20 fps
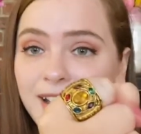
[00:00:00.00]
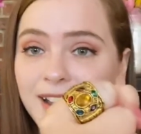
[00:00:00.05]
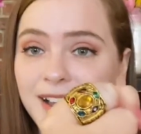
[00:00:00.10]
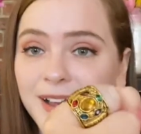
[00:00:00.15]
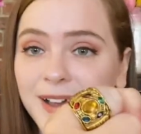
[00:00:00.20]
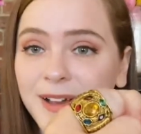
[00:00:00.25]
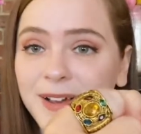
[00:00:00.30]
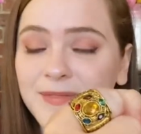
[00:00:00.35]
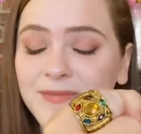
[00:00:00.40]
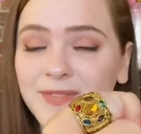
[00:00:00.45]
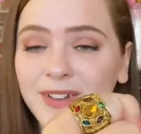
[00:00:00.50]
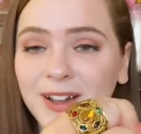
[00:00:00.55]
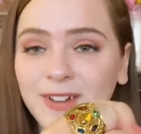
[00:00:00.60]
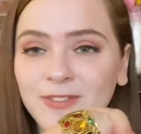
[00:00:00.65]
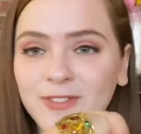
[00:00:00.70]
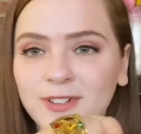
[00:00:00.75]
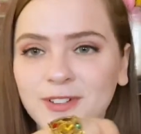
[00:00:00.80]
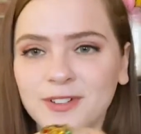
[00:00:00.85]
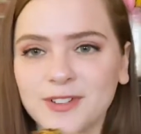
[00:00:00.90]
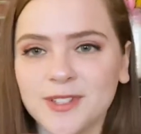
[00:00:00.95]
I
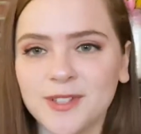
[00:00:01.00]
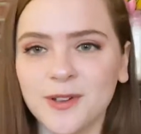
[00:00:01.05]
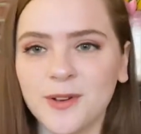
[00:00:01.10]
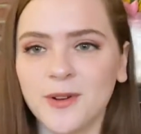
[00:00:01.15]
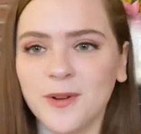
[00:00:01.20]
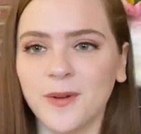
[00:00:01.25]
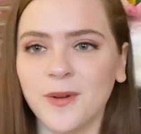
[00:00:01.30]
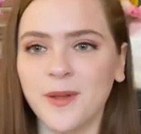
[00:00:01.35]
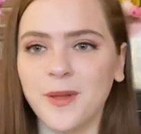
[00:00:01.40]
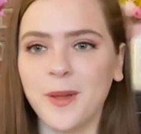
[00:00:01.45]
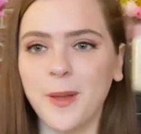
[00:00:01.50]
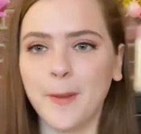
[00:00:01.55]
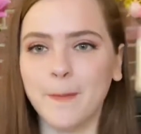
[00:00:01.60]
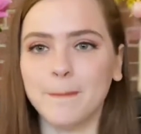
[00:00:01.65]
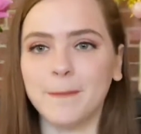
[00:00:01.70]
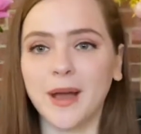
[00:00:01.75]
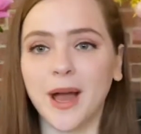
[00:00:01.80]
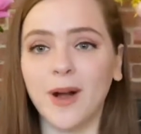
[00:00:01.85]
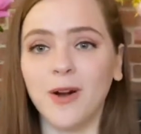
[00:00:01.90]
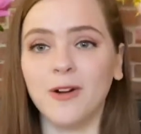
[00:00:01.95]
feel so
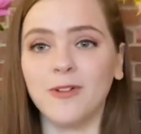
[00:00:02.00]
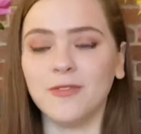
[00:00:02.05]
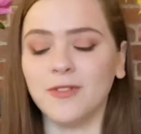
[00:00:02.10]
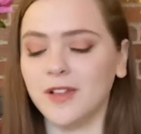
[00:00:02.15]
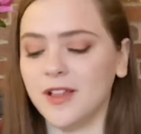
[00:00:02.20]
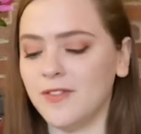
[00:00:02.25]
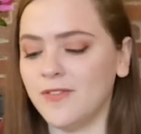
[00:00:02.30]
powerful.